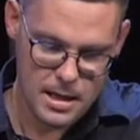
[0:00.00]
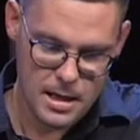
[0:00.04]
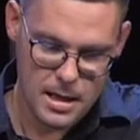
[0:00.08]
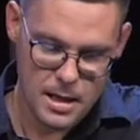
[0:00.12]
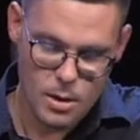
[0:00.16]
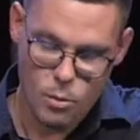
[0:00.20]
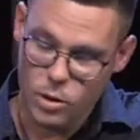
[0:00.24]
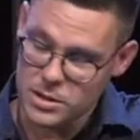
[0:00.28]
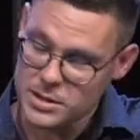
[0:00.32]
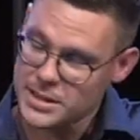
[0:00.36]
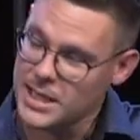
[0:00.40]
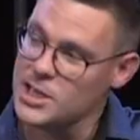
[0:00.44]

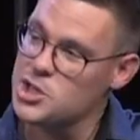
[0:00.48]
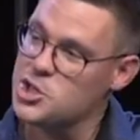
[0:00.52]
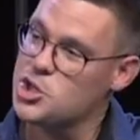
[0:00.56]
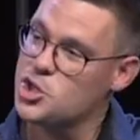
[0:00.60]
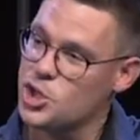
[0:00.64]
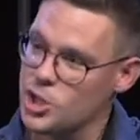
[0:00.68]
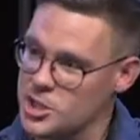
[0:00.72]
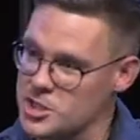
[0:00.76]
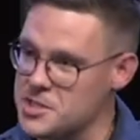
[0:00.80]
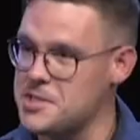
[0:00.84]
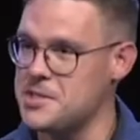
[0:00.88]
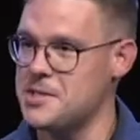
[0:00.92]
What they
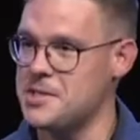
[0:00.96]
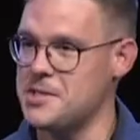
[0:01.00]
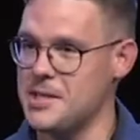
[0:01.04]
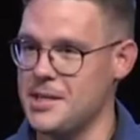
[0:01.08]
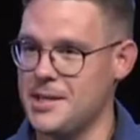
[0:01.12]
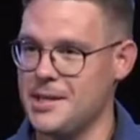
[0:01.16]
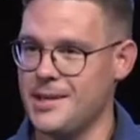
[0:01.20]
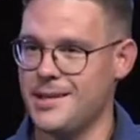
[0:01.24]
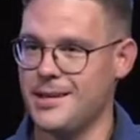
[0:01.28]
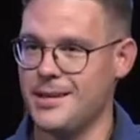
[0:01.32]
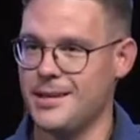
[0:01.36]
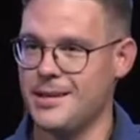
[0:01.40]
should
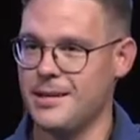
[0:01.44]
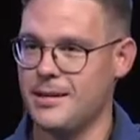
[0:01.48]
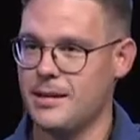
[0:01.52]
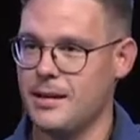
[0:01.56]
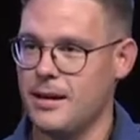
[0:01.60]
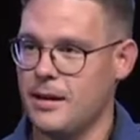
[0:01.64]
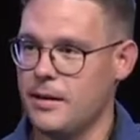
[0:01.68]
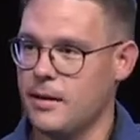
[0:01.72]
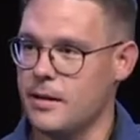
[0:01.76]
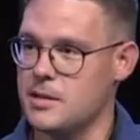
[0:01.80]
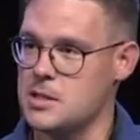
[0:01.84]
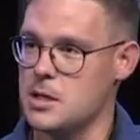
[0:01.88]
see
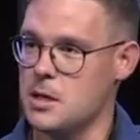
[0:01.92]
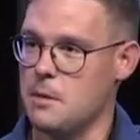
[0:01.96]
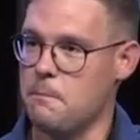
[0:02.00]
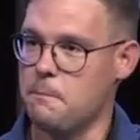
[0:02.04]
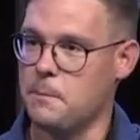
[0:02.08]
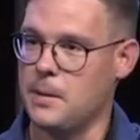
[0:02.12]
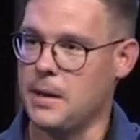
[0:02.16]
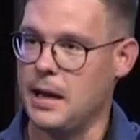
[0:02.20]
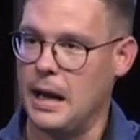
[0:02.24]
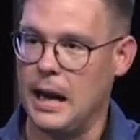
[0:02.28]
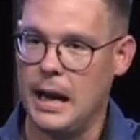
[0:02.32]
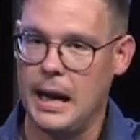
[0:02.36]
is a
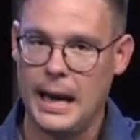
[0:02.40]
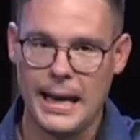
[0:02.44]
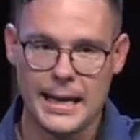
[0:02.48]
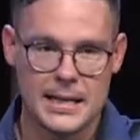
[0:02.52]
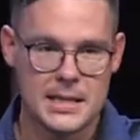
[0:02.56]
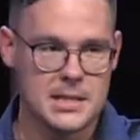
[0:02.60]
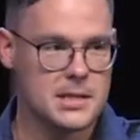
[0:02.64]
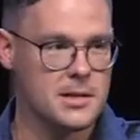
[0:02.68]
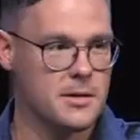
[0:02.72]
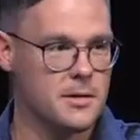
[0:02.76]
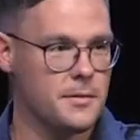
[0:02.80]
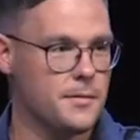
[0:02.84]

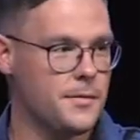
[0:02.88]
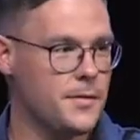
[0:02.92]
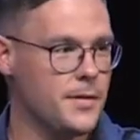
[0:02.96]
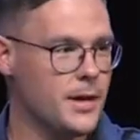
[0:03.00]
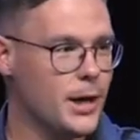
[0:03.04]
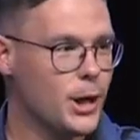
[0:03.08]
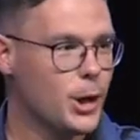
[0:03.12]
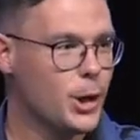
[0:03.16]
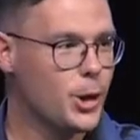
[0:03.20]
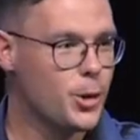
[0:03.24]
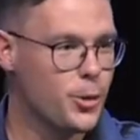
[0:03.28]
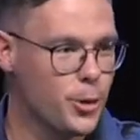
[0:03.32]
collective
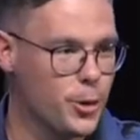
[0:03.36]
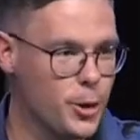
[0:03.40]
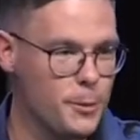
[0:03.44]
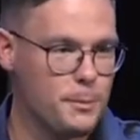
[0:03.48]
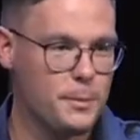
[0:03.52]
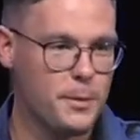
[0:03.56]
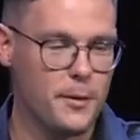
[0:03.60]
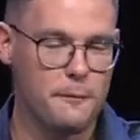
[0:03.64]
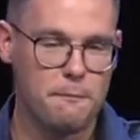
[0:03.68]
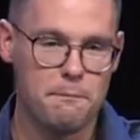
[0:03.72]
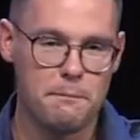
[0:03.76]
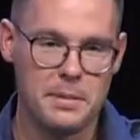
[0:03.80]
group
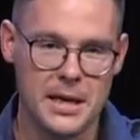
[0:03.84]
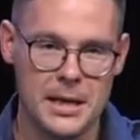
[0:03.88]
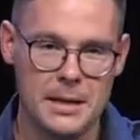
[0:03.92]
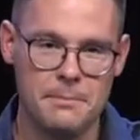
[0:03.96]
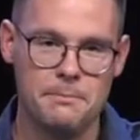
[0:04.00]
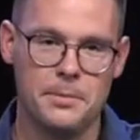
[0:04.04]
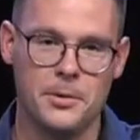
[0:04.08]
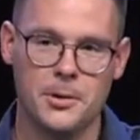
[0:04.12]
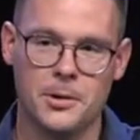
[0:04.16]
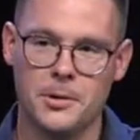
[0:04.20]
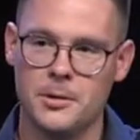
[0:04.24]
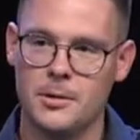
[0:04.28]
of
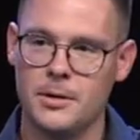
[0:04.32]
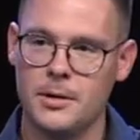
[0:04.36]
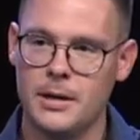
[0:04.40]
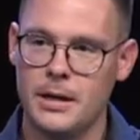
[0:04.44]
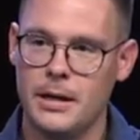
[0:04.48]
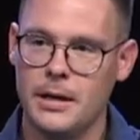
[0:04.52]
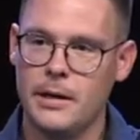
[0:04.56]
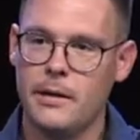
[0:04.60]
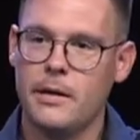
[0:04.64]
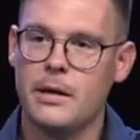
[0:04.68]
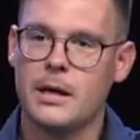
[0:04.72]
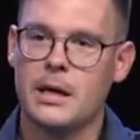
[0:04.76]
people
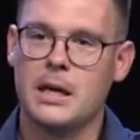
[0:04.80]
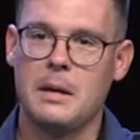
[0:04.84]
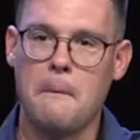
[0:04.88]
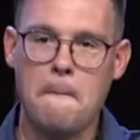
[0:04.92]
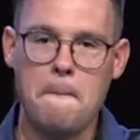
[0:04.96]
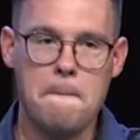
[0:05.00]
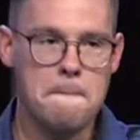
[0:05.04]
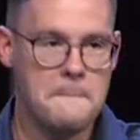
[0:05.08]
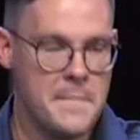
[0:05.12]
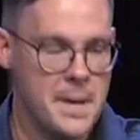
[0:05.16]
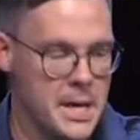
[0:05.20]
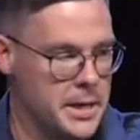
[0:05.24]

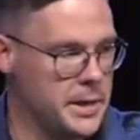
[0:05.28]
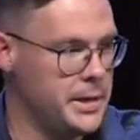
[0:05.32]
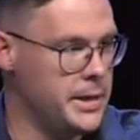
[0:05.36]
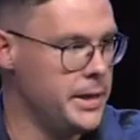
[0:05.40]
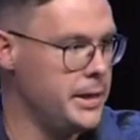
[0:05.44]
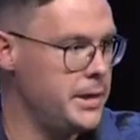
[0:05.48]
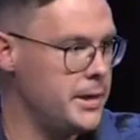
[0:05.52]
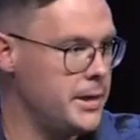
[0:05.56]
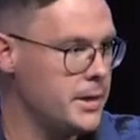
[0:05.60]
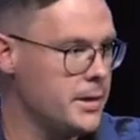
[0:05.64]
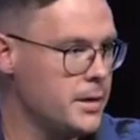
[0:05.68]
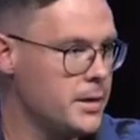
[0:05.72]

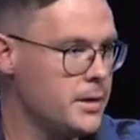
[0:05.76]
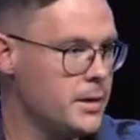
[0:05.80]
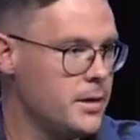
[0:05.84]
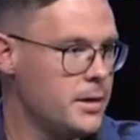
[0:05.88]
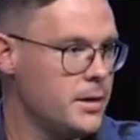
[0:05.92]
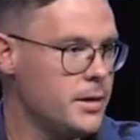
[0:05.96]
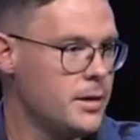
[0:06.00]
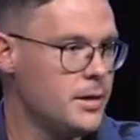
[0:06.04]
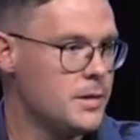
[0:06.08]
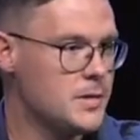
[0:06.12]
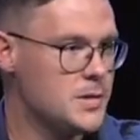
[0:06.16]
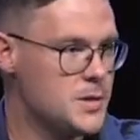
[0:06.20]
committed
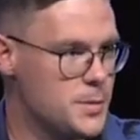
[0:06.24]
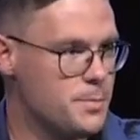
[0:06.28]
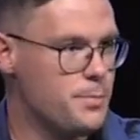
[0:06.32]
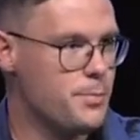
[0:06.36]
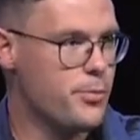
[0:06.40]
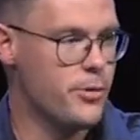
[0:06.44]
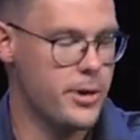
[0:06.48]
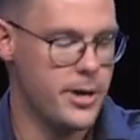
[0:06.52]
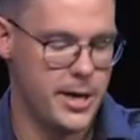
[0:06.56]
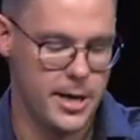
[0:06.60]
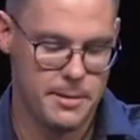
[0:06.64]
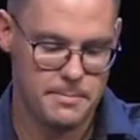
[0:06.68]
to
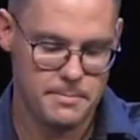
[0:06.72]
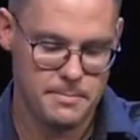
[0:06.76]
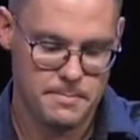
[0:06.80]
prayer.